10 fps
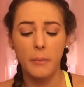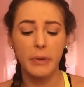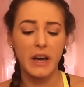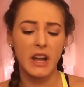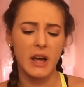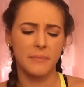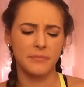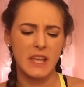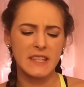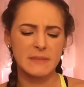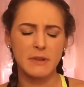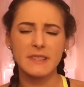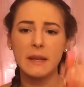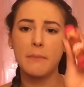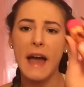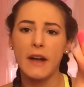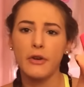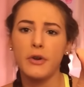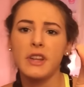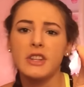But um, it smells like
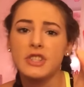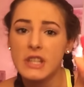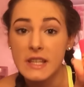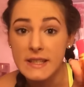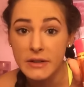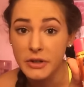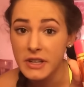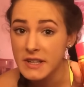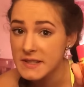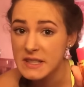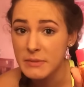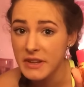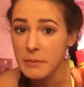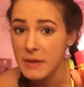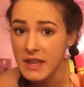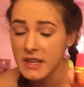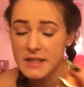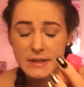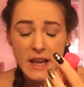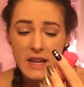macaroni and cheese. It really doesn't smell like bacon.
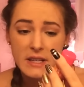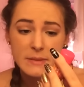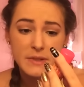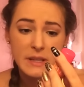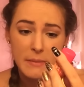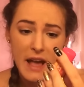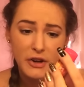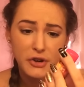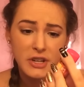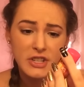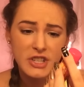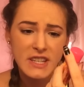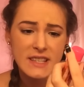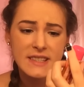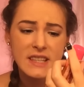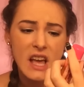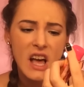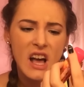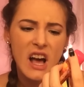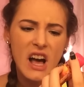It kind of smells like macaroni and cheese.
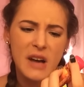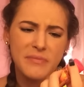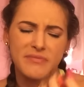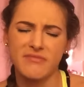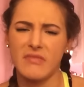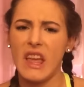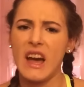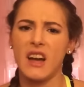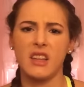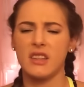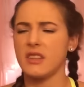Um, yeah.